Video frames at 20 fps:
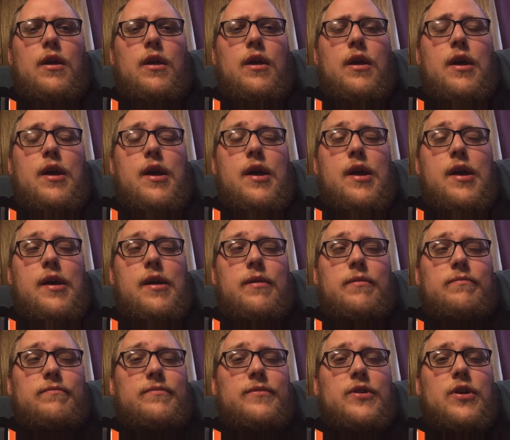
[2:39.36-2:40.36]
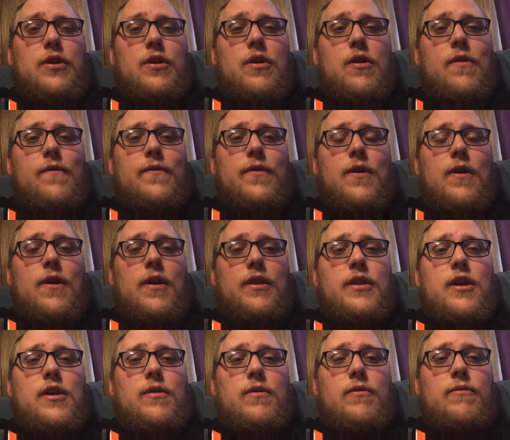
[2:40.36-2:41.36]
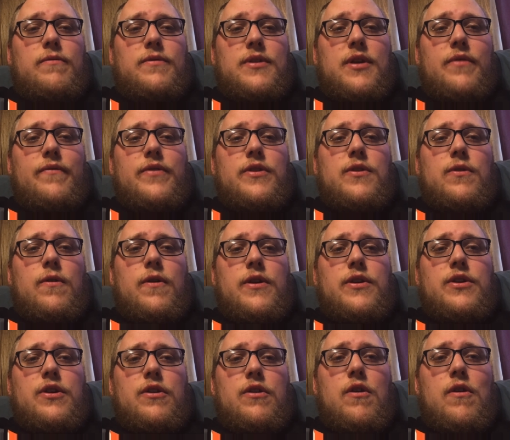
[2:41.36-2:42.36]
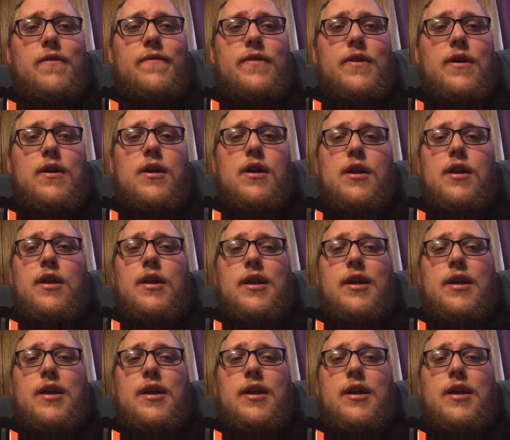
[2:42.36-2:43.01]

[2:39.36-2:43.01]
turnover, and the other one was inventory turnover.